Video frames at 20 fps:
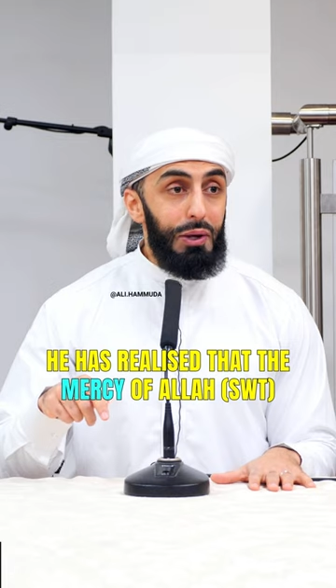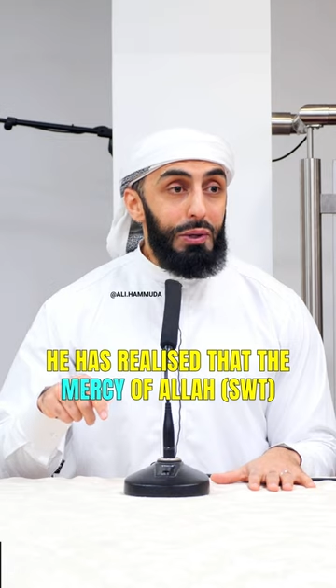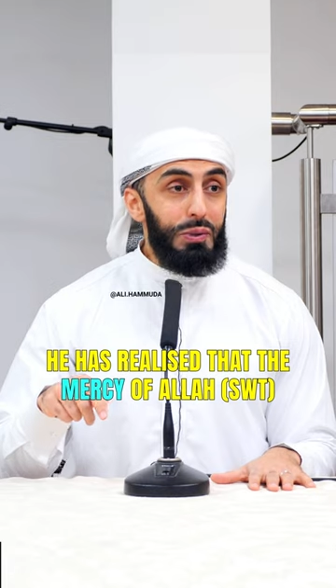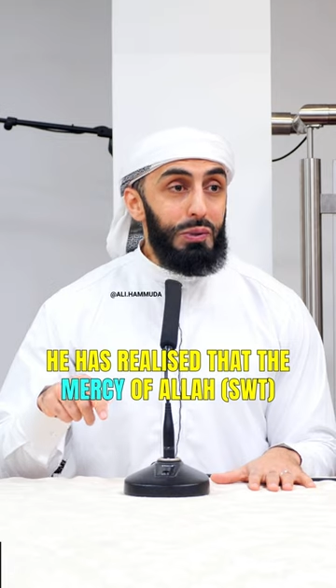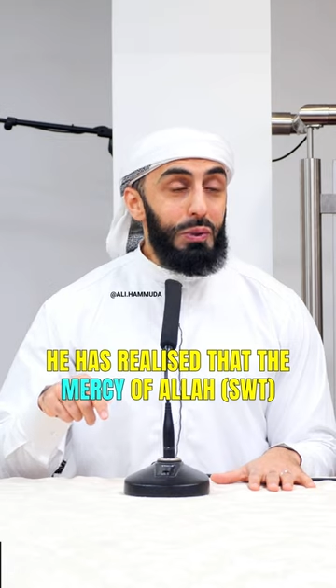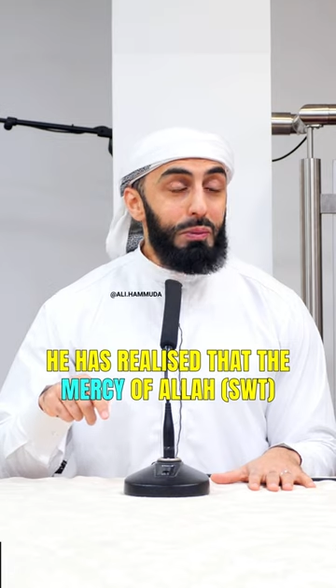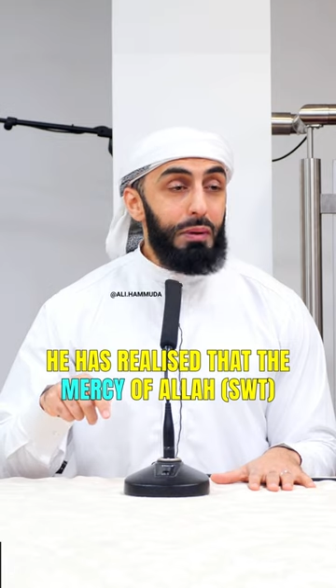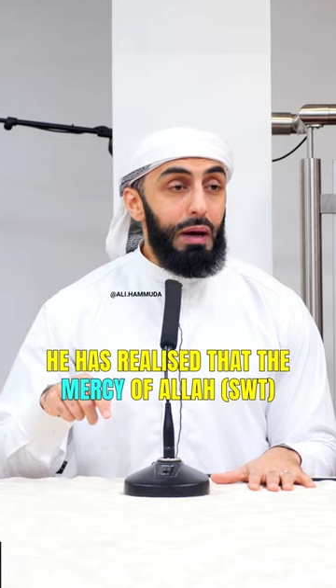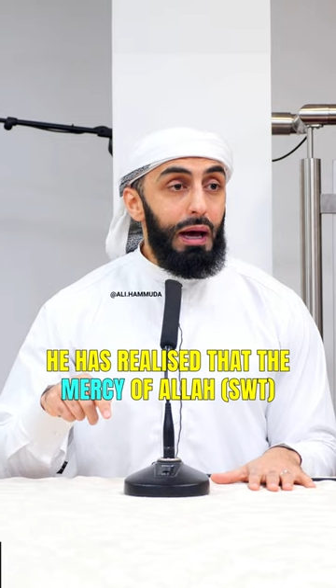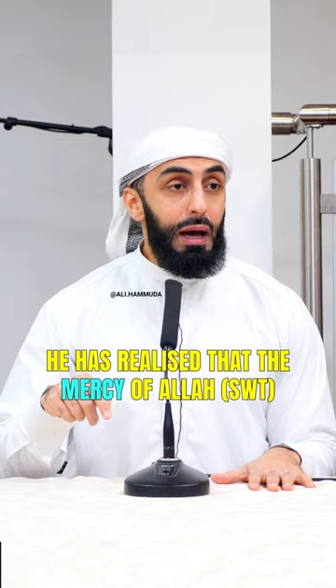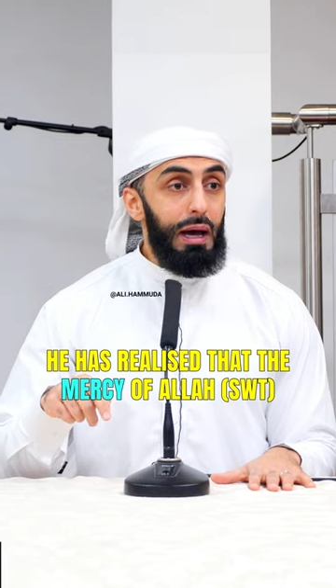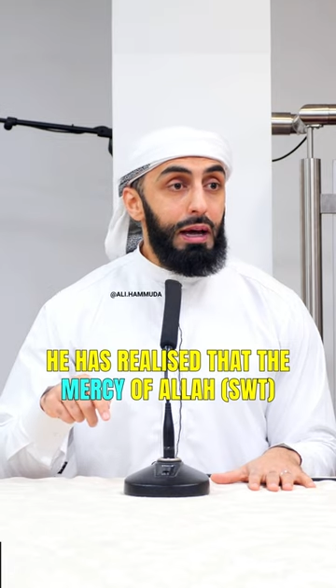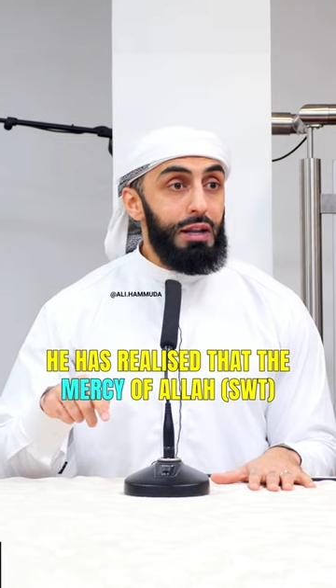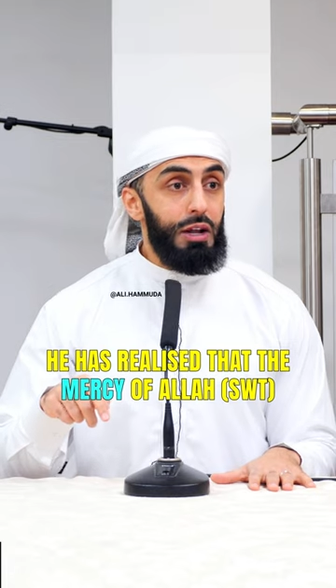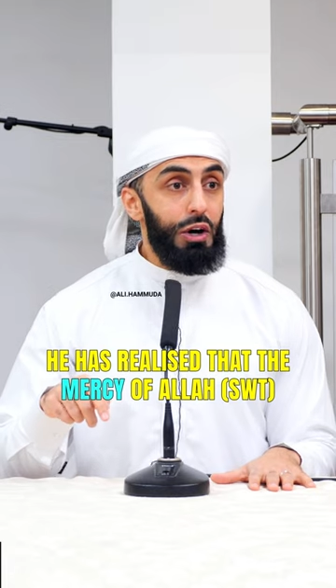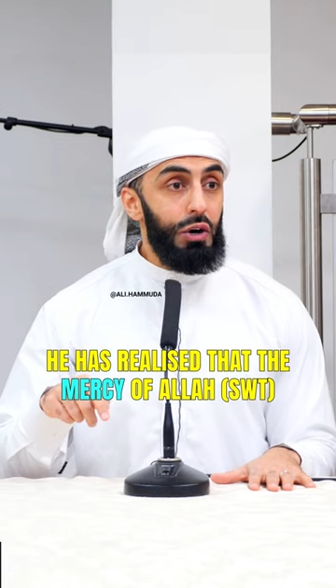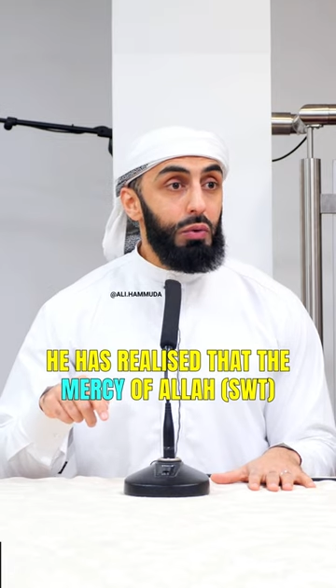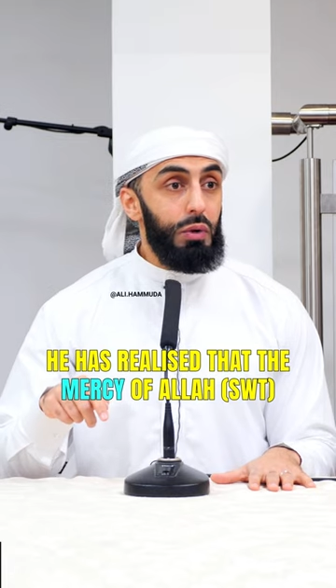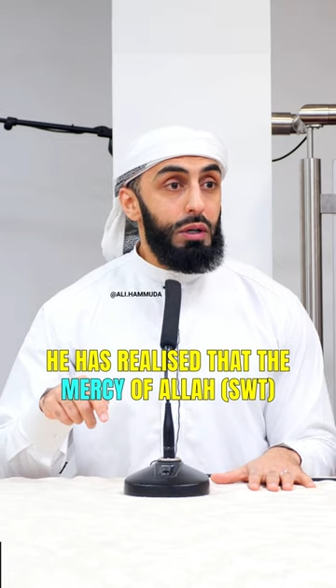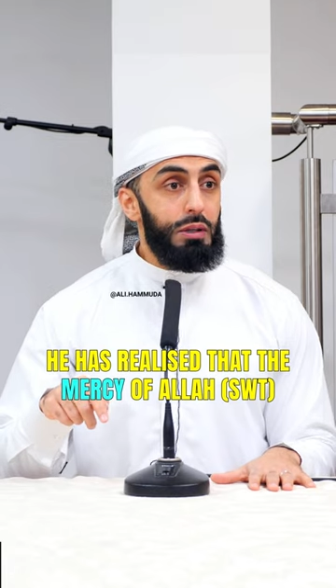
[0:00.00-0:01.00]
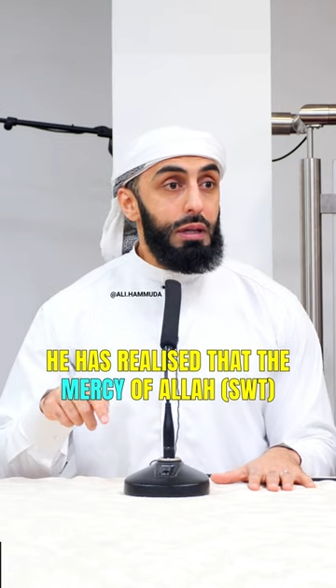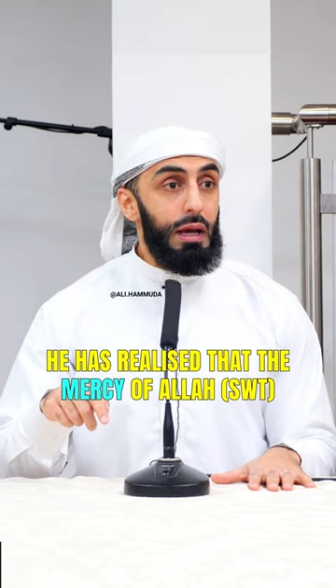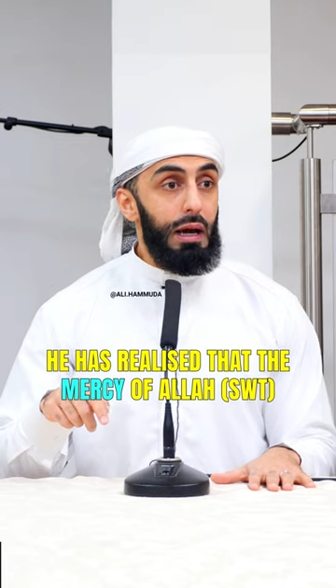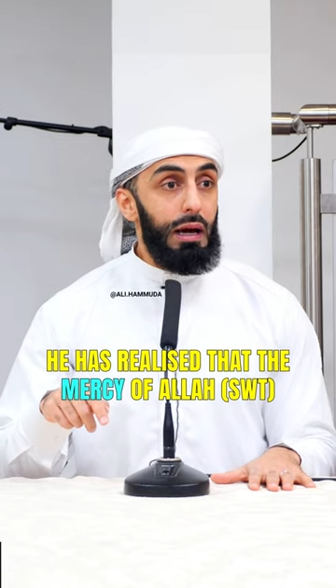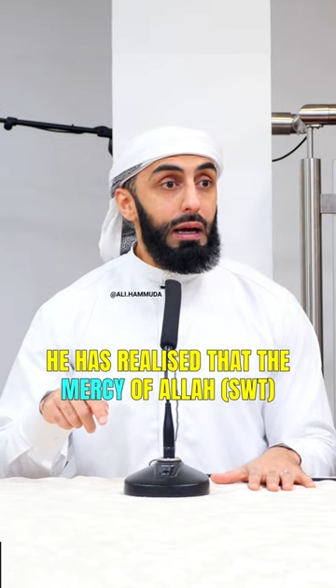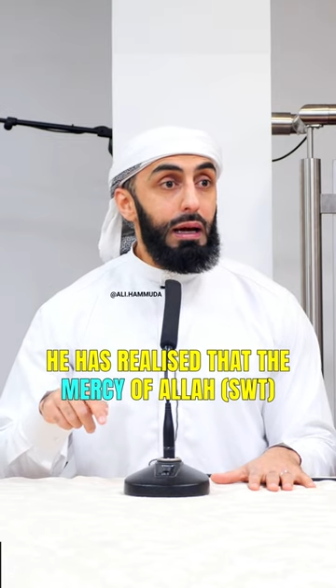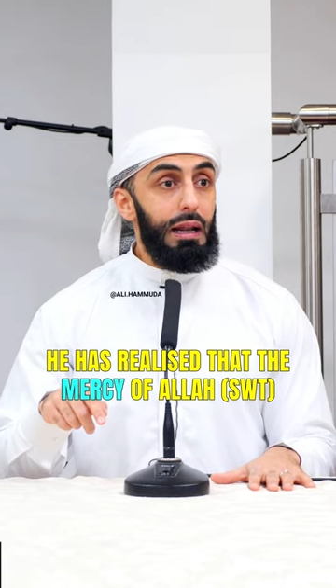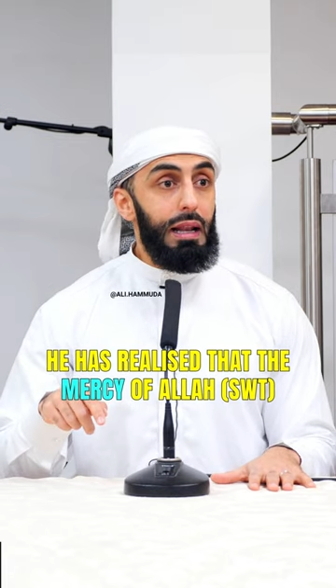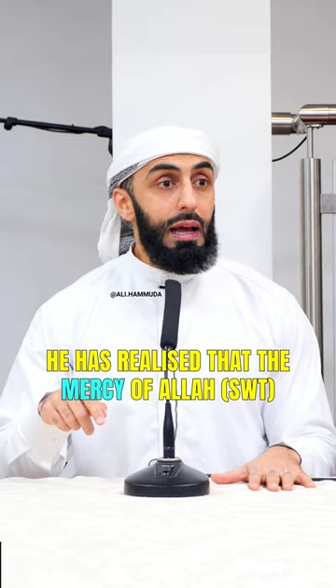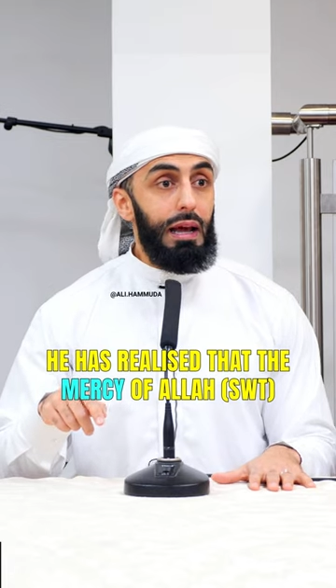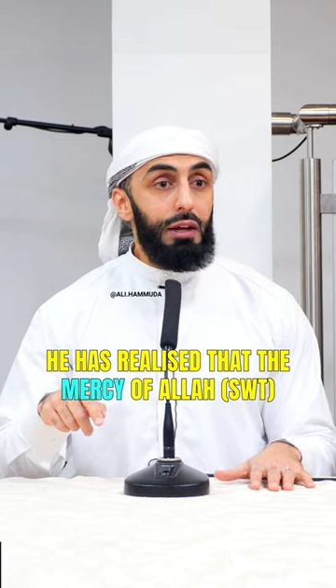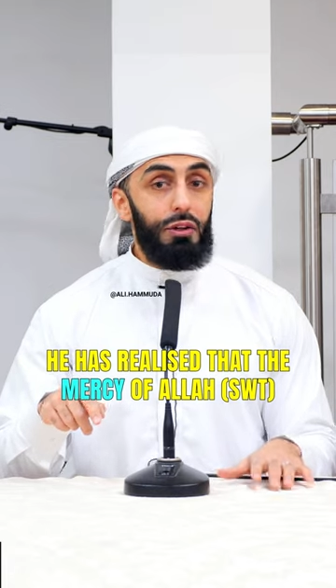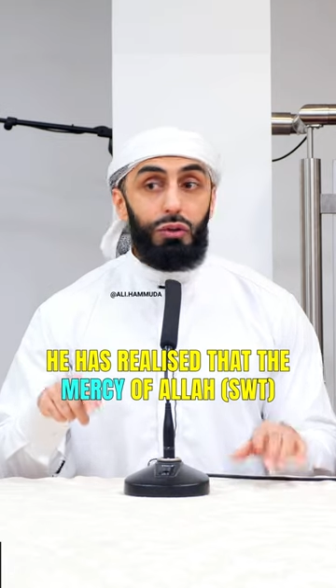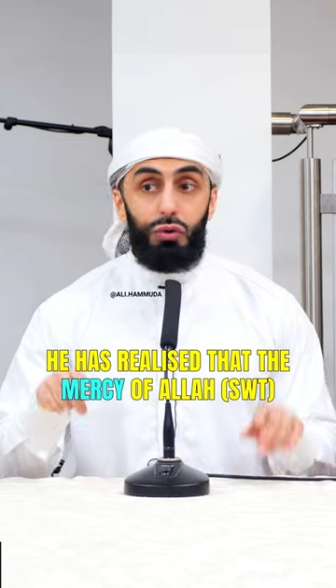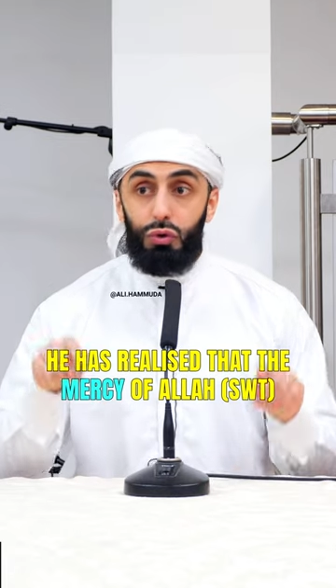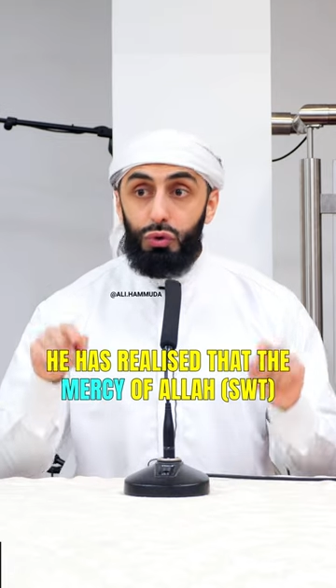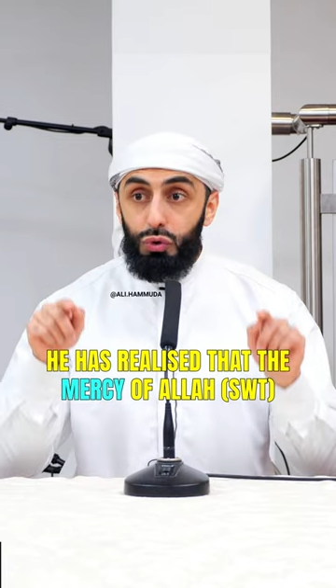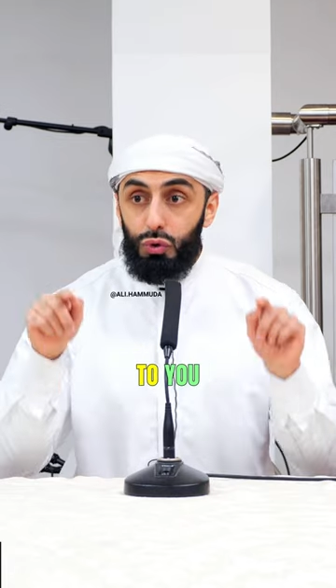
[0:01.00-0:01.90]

subhanahu wa ta'ala